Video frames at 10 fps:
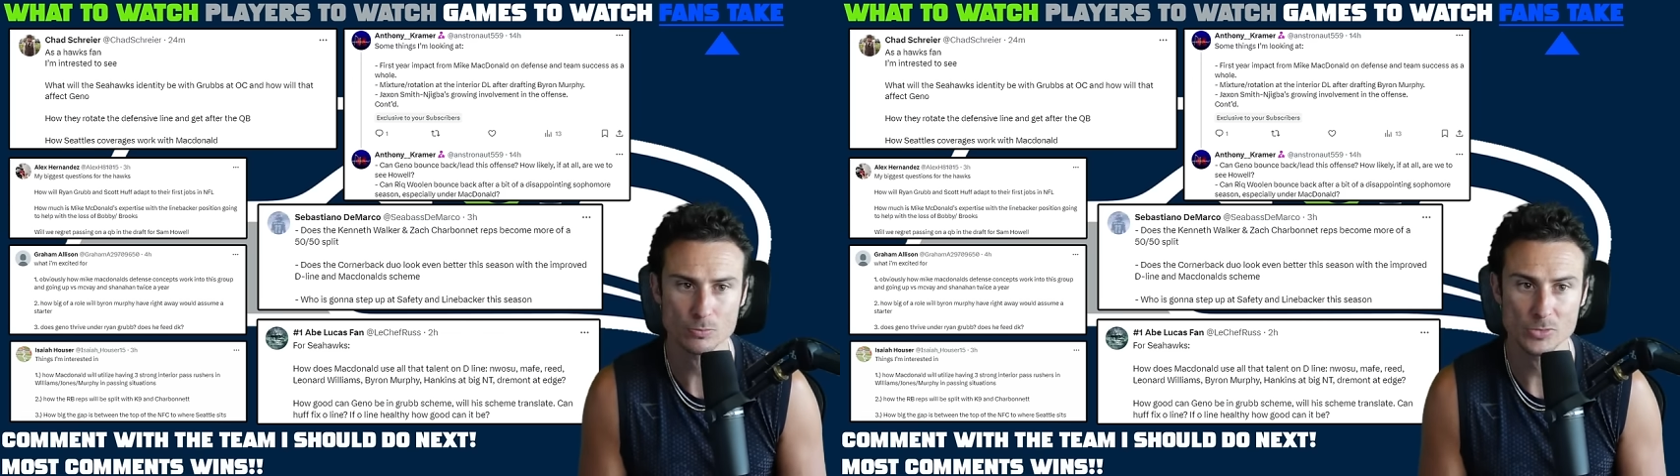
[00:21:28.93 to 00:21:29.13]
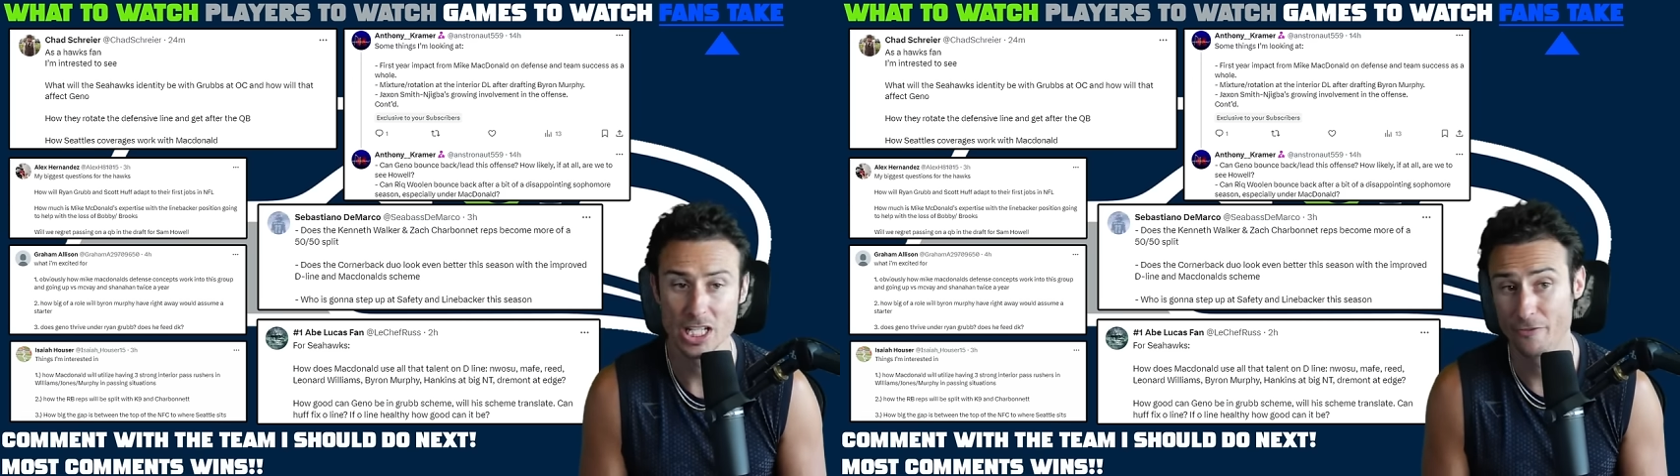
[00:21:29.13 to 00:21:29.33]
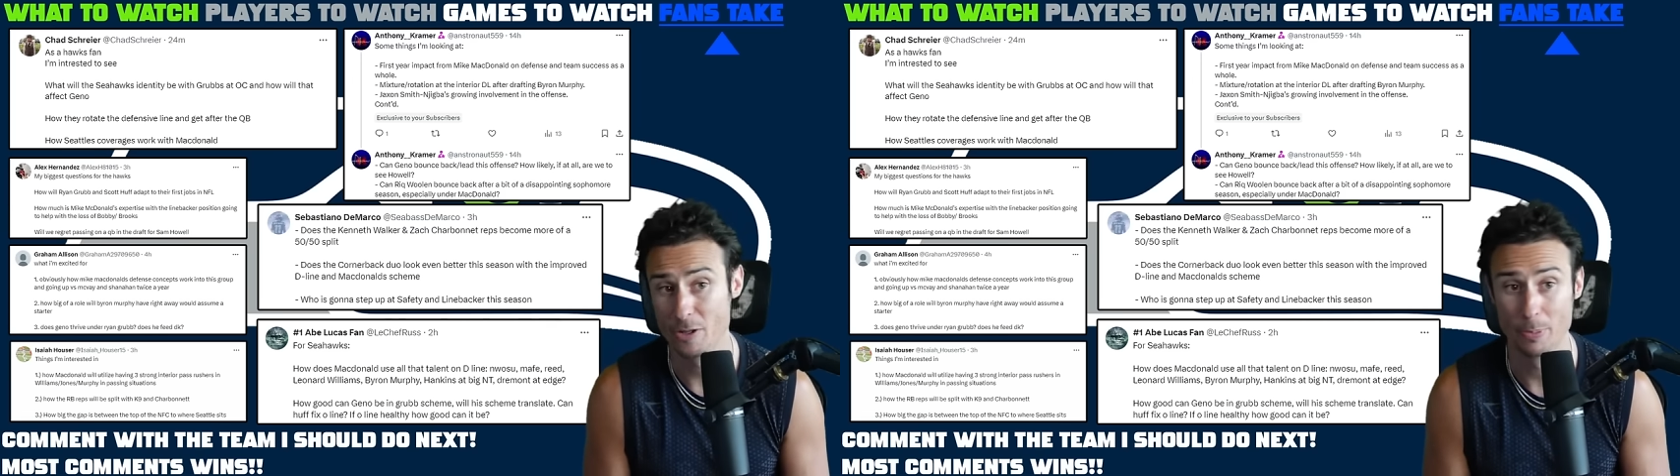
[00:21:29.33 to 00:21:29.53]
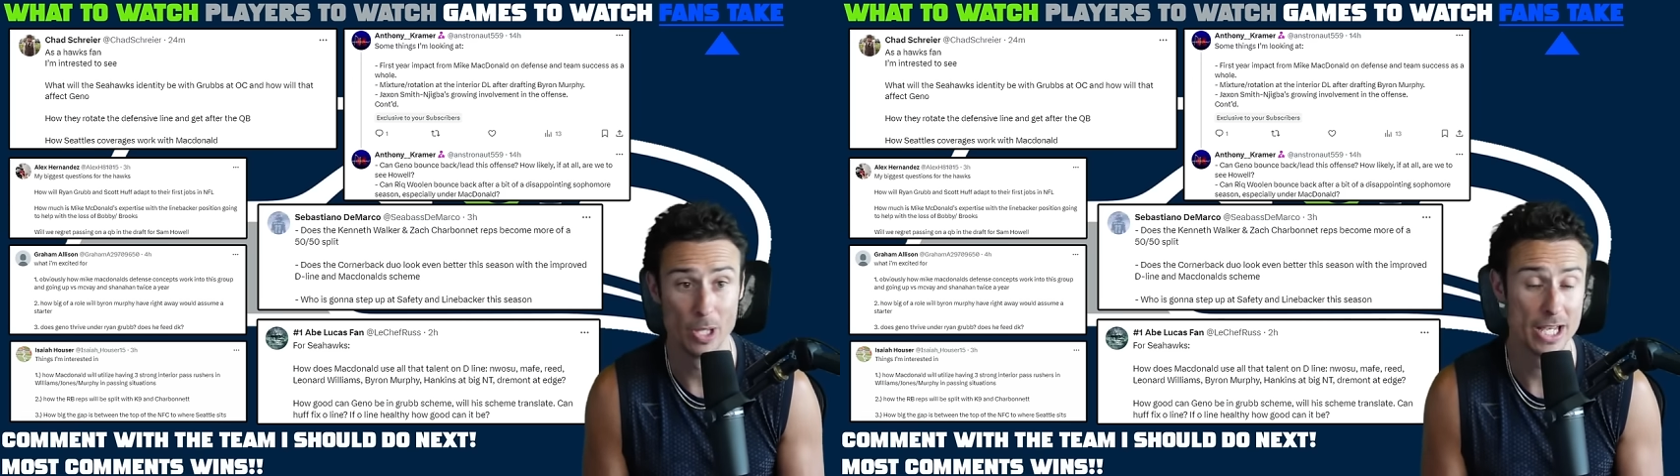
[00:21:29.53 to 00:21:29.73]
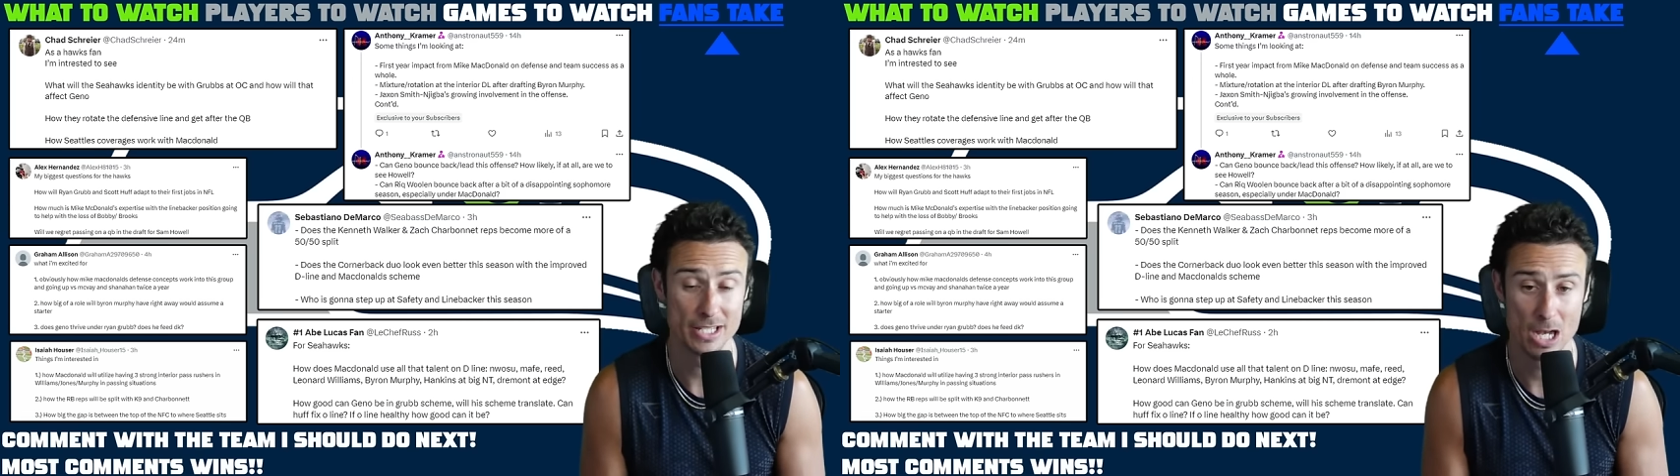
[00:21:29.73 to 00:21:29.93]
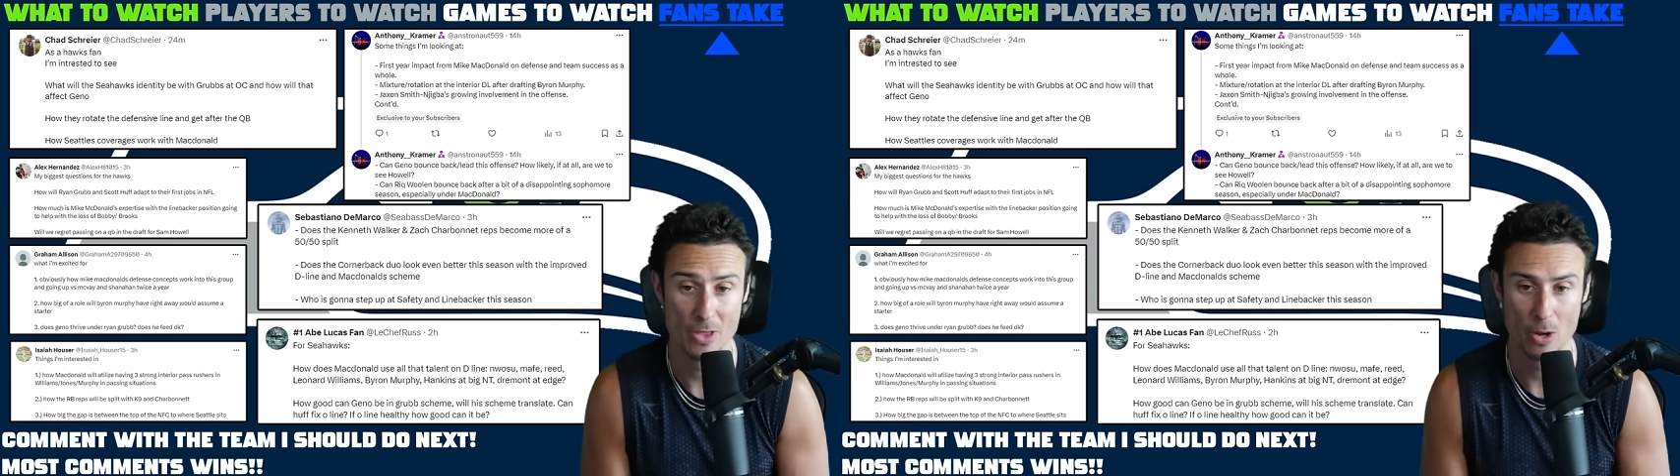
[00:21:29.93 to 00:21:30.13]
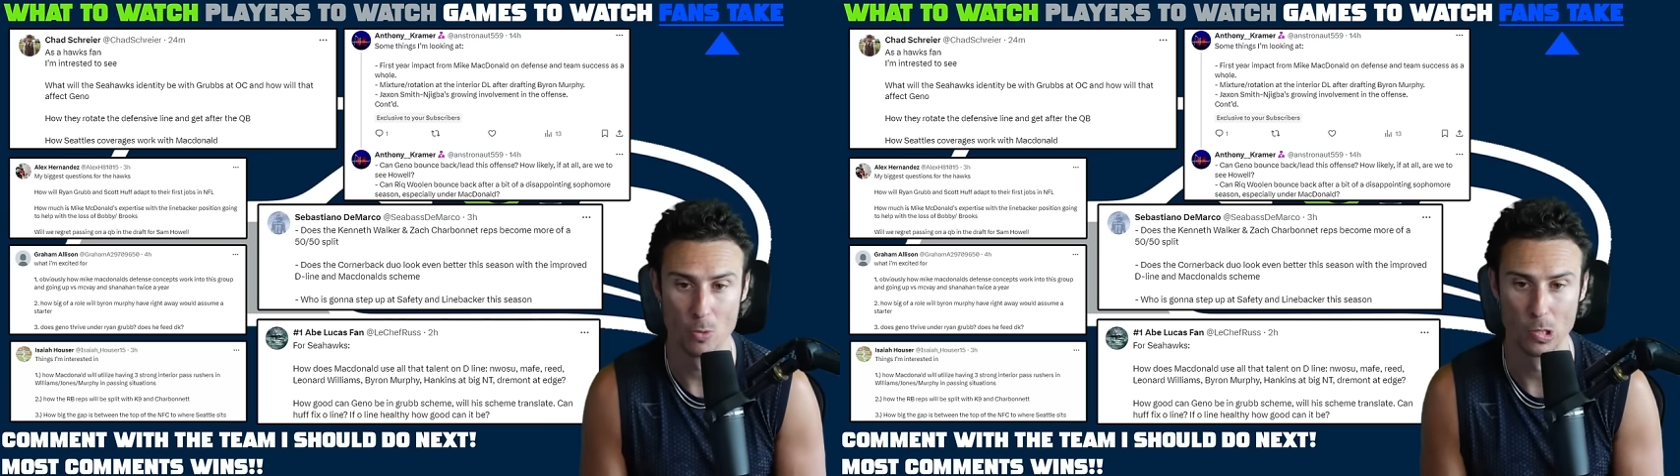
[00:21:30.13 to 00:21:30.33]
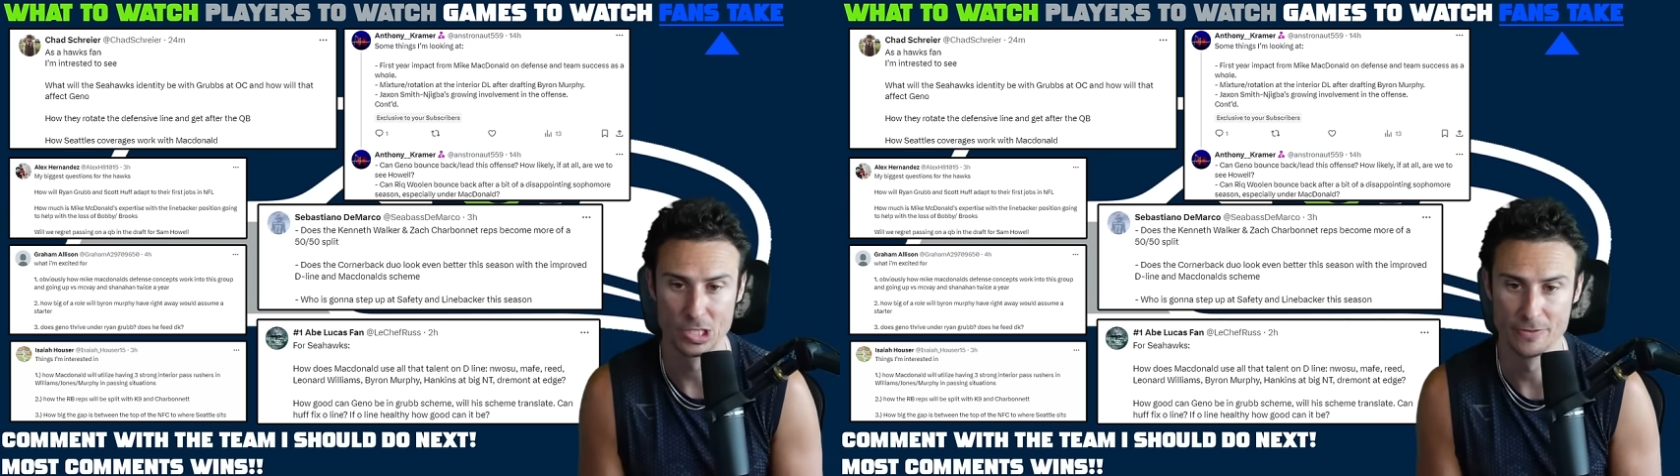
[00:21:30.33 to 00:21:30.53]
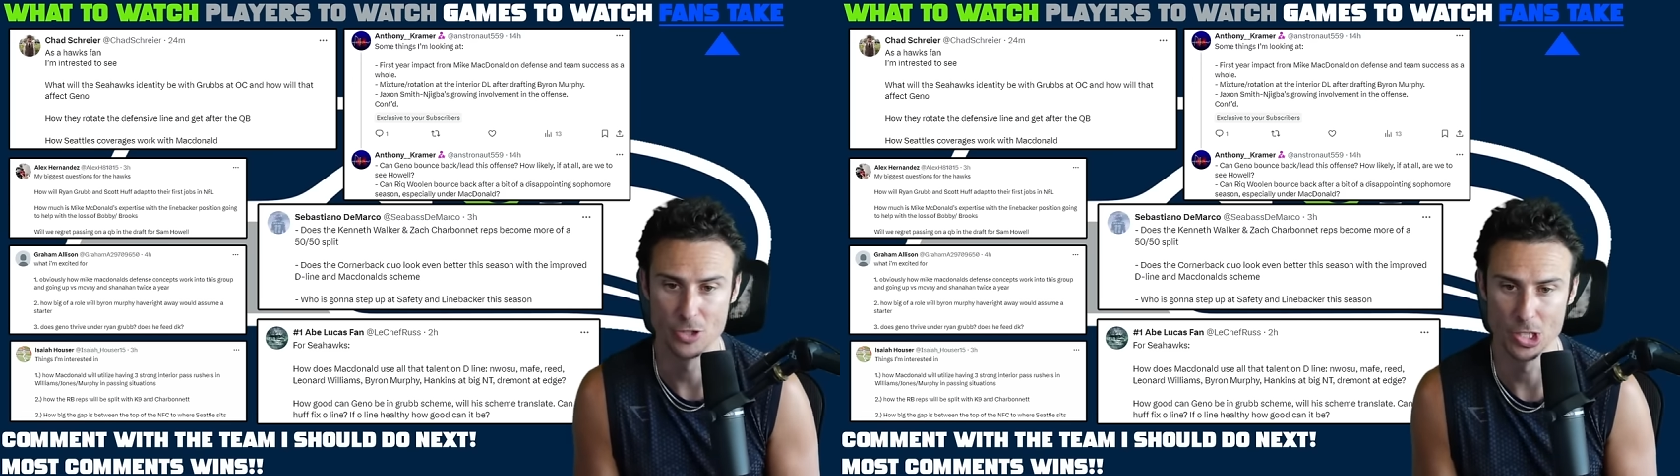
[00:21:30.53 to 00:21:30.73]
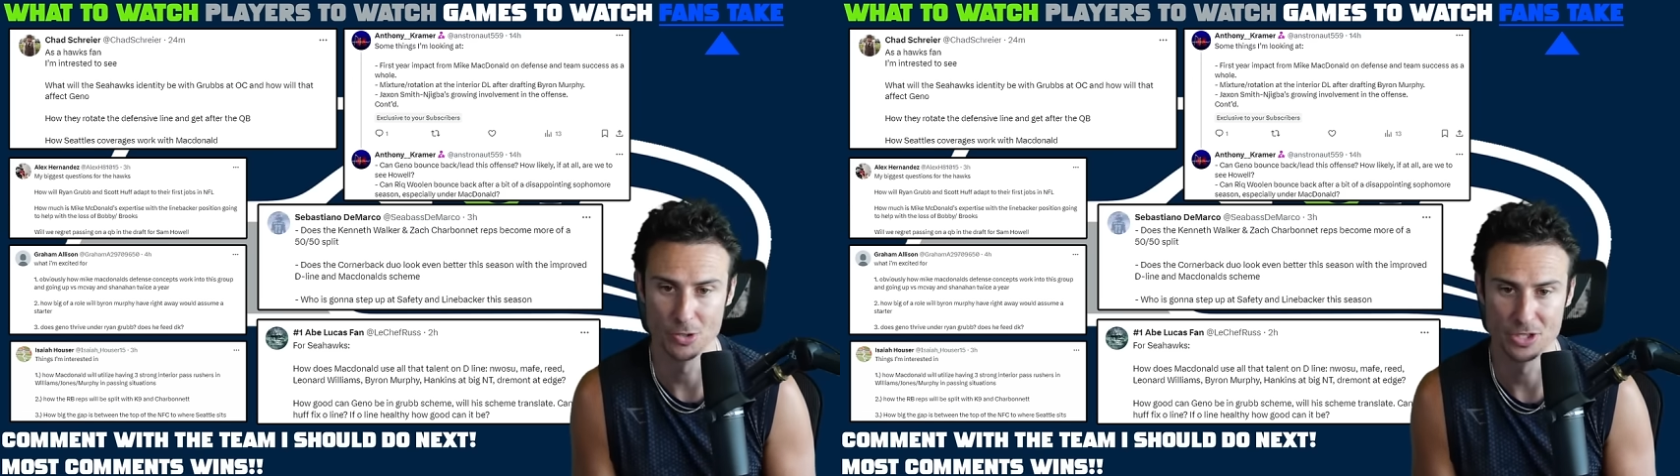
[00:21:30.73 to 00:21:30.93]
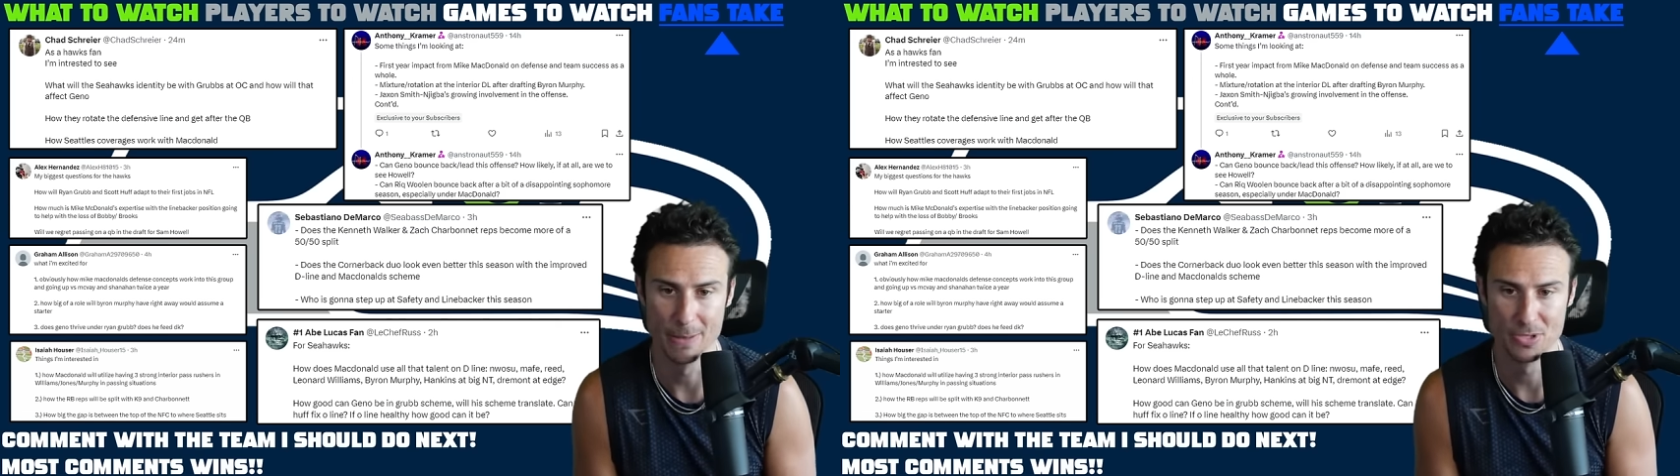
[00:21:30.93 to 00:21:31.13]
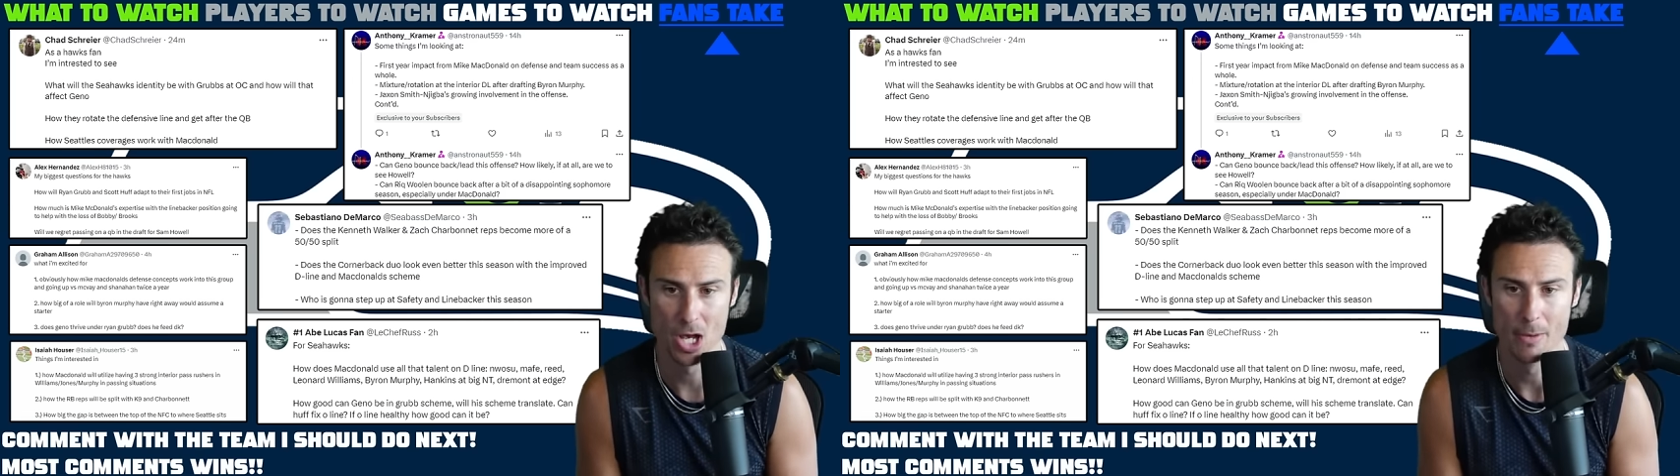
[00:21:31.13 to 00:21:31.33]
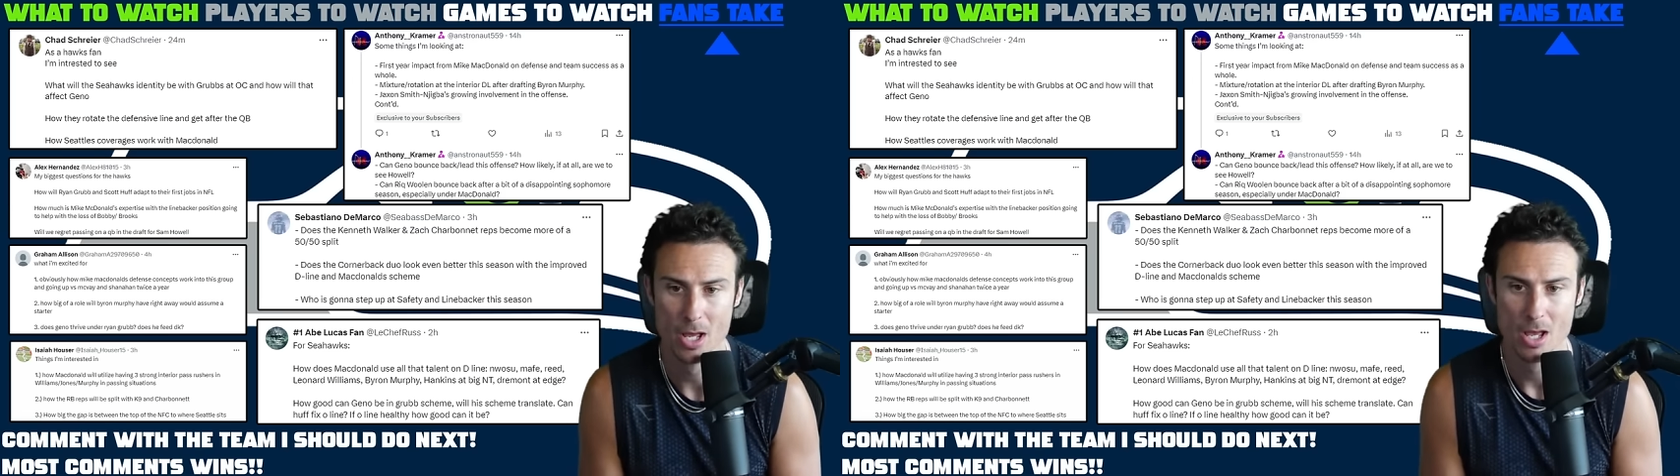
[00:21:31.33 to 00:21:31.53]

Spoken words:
If he plays, how that works, if Geno steps up.